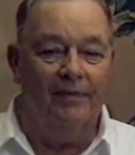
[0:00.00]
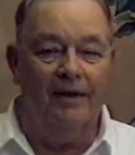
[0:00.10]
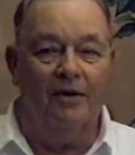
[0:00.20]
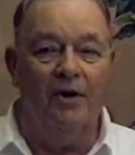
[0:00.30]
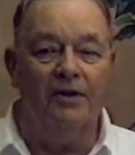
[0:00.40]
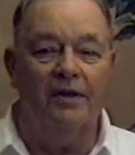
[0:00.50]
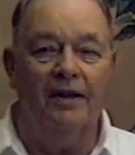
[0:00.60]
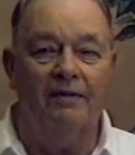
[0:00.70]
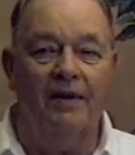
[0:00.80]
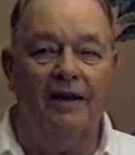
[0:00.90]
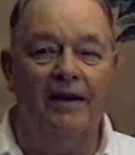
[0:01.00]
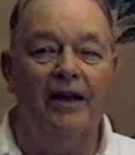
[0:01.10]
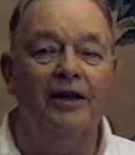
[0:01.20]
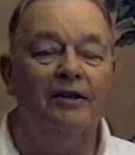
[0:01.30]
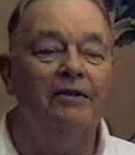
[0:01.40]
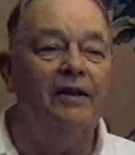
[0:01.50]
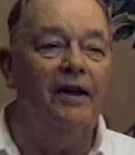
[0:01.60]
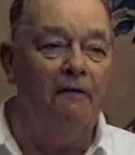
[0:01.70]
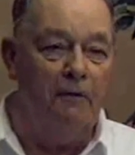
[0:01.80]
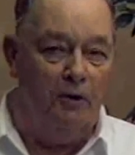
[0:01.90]
because they needed
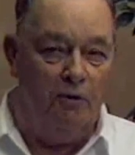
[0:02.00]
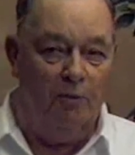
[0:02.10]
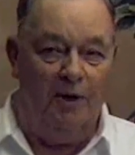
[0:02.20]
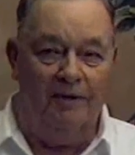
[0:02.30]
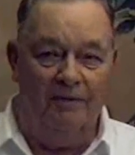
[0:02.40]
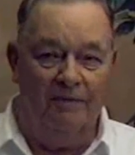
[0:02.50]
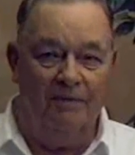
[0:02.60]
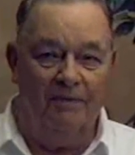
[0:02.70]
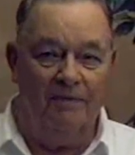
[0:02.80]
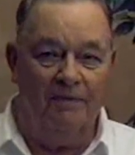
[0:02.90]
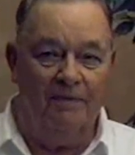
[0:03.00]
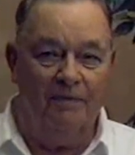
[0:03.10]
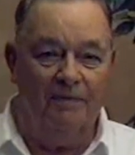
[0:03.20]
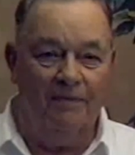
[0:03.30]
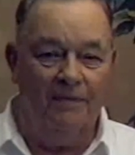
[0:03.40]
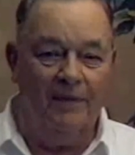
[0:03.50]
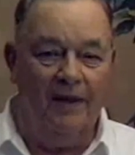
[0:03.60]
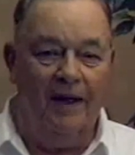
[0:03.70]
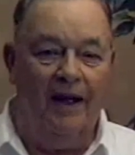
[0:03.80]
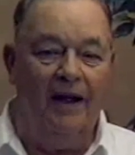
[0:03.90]
infantrymen.
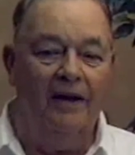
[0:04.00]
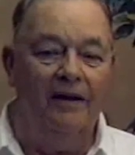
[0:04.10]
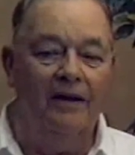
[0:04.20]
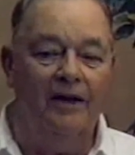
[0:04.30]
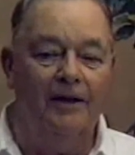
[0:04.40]
And